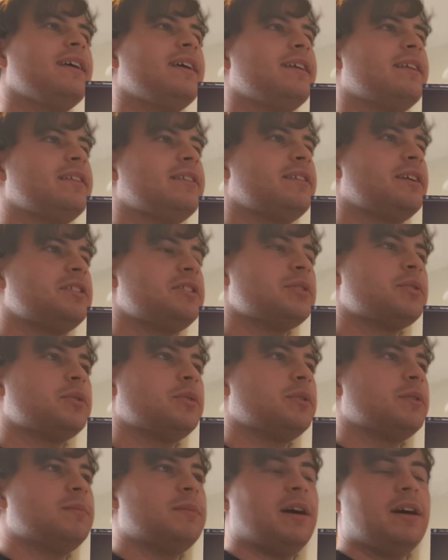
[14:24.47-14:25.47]
such a
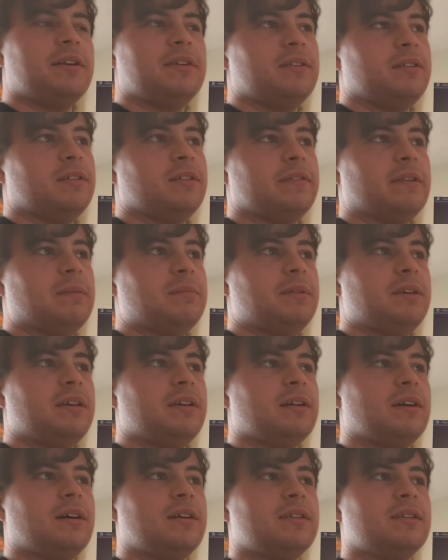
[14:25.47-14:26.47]
cool model, if I'm
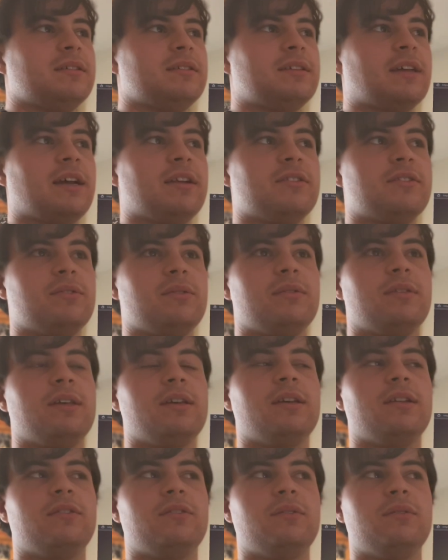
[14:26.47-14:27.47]
being honest. I do
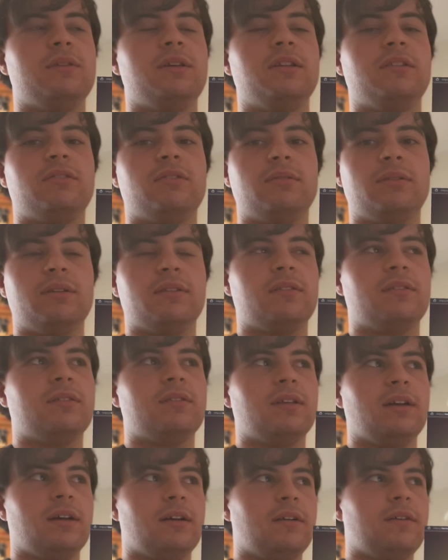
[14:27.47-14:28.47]
think it's unique to
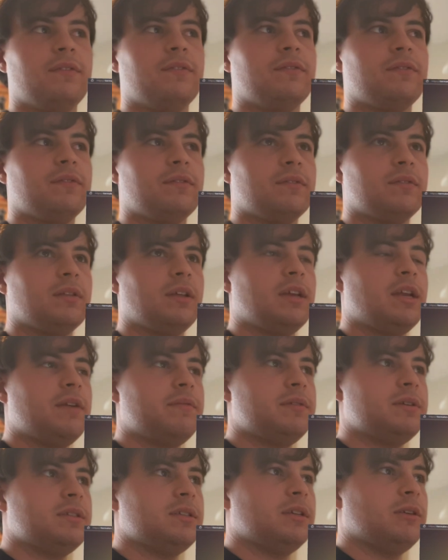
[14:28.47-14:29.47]
itself. They
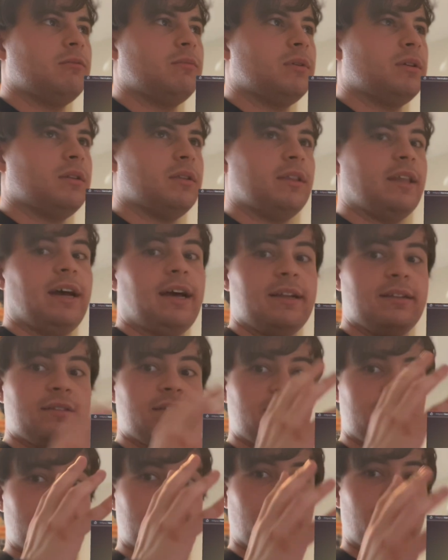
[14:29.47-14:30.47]
never did one that
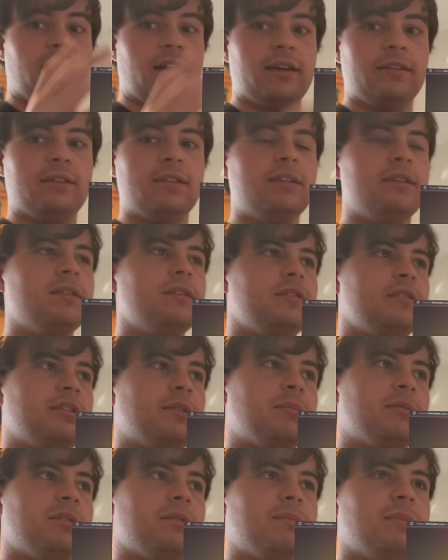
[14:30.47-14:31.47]
size. They did
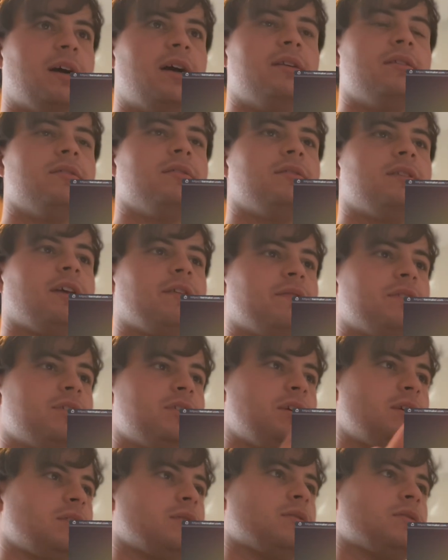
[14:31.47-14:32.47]
similar models like
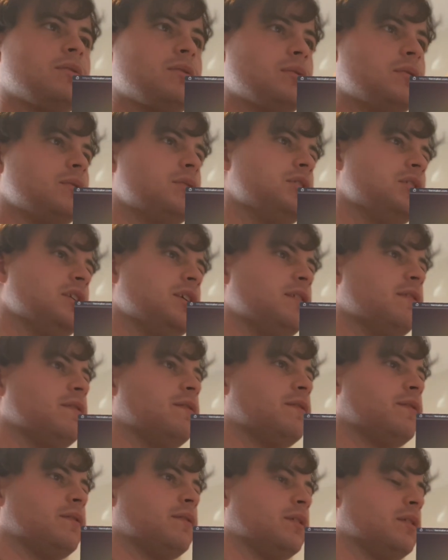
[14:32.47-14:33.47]
Francesco's Crew
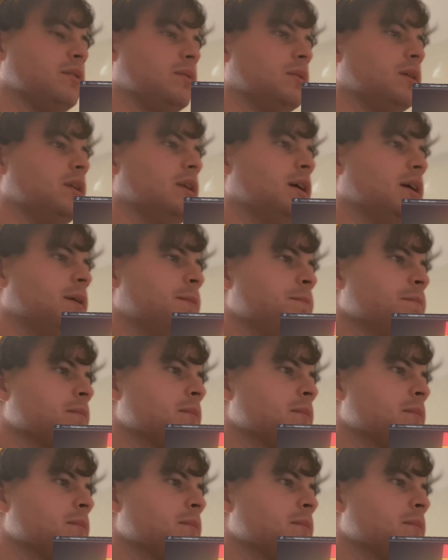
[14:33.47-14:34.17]
Chief and whatnot.